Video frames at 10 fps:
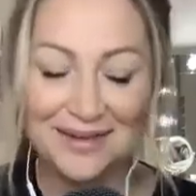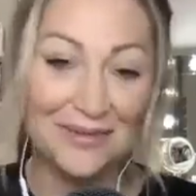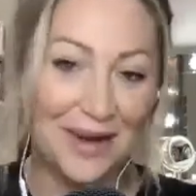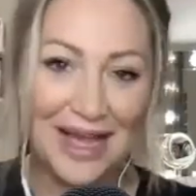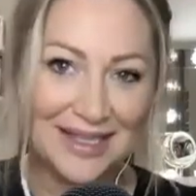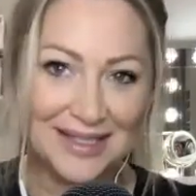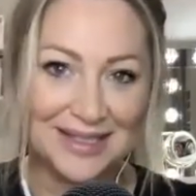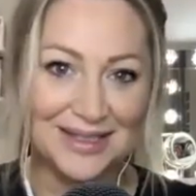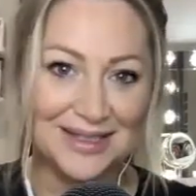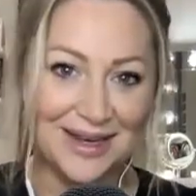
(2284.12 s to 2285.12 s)
hence the
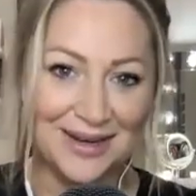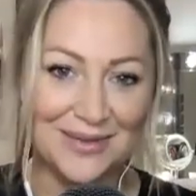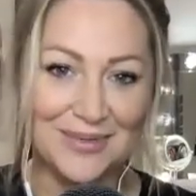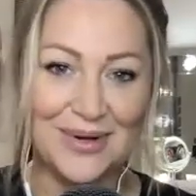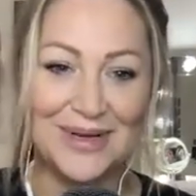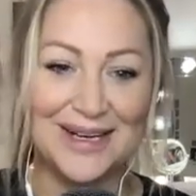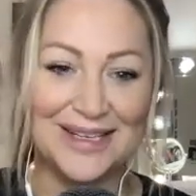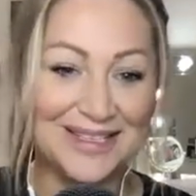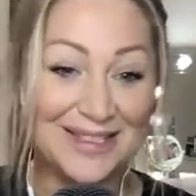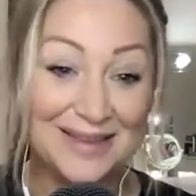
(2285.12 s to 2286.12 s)
title of the
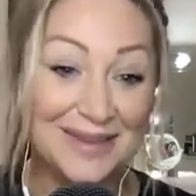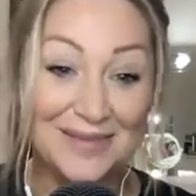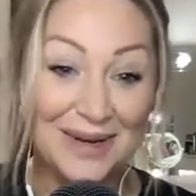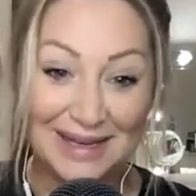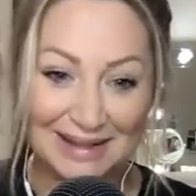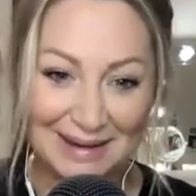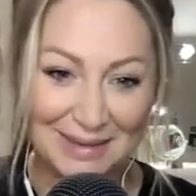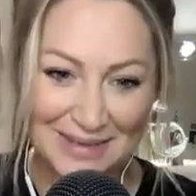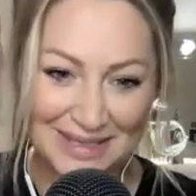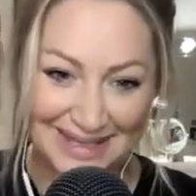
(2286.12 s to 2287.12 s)
podcast, completely the
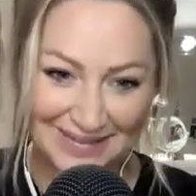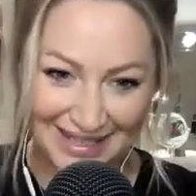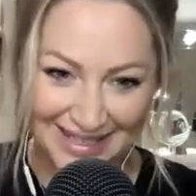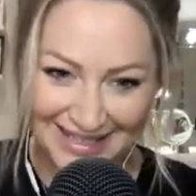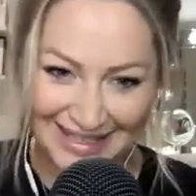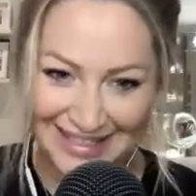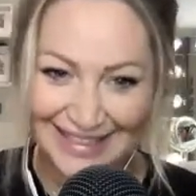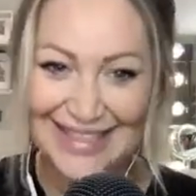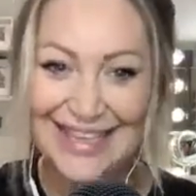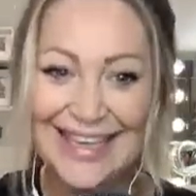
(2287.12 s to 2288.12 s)
opposite, right?
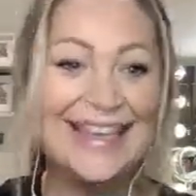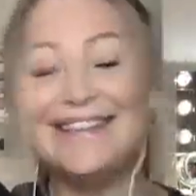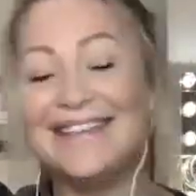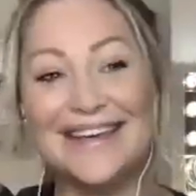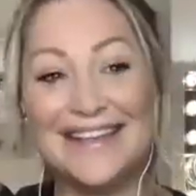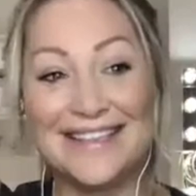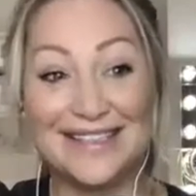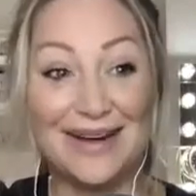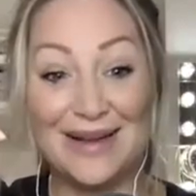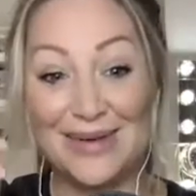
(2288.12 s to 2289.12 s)
That it's
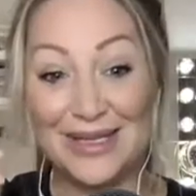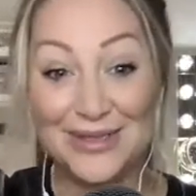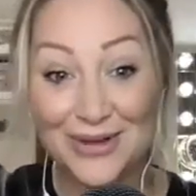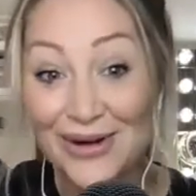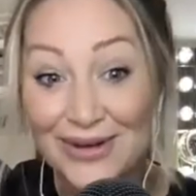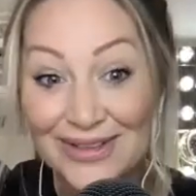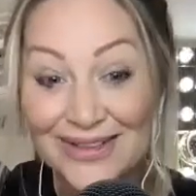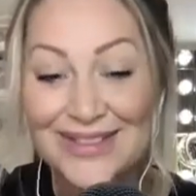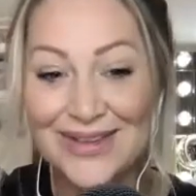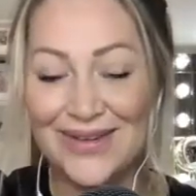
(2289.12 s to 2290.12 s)
incredibly strong
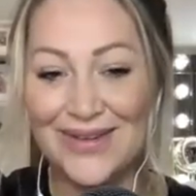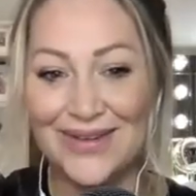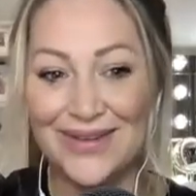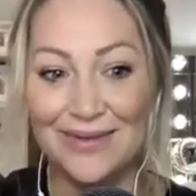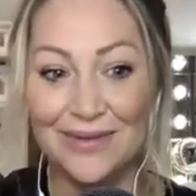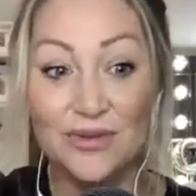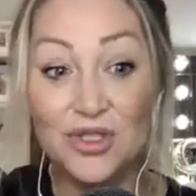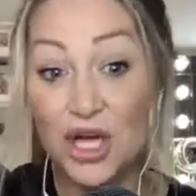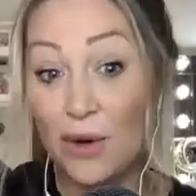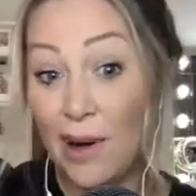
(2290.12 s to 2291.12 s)
to
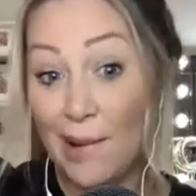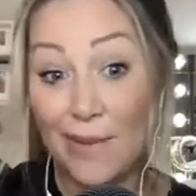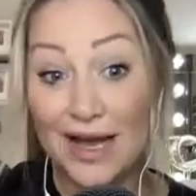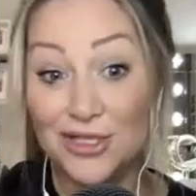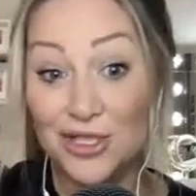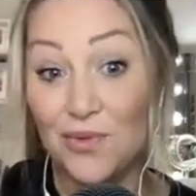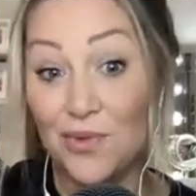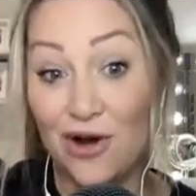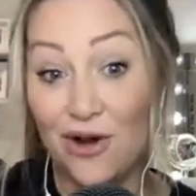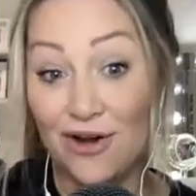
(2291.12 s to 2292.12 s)
show up as you
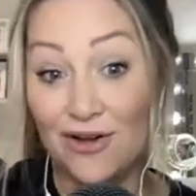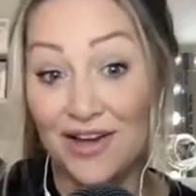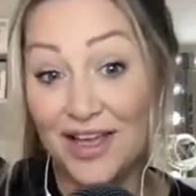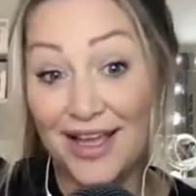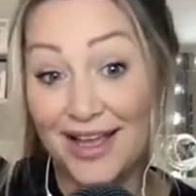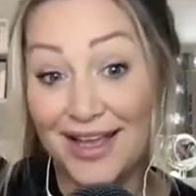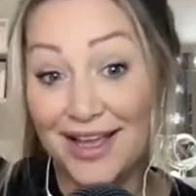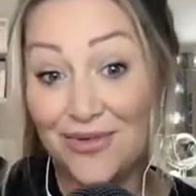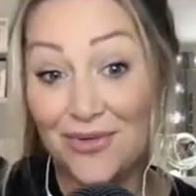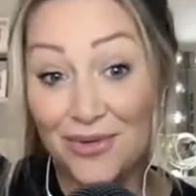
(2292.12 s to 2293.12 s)
are
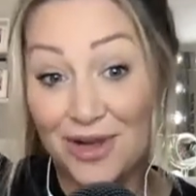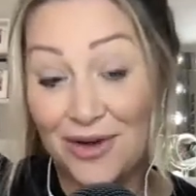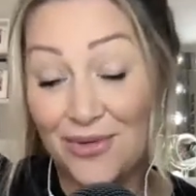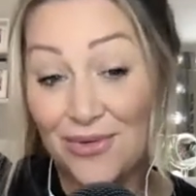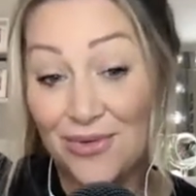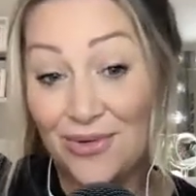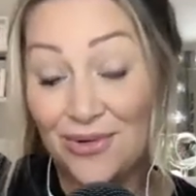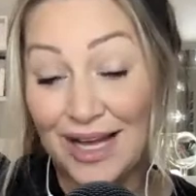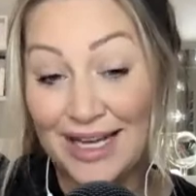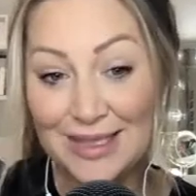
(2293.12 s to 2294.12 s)
in
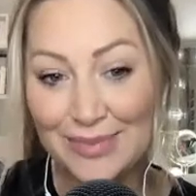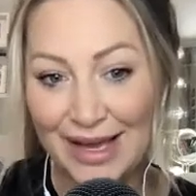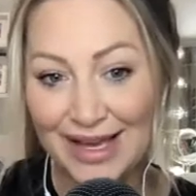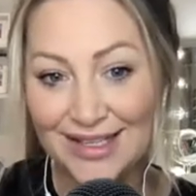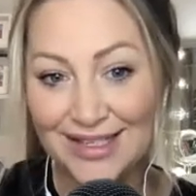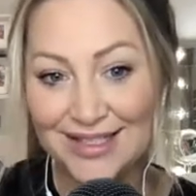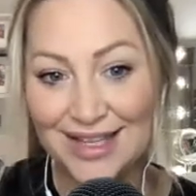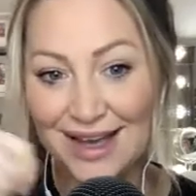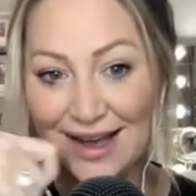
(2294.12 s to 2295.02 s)
all aspects,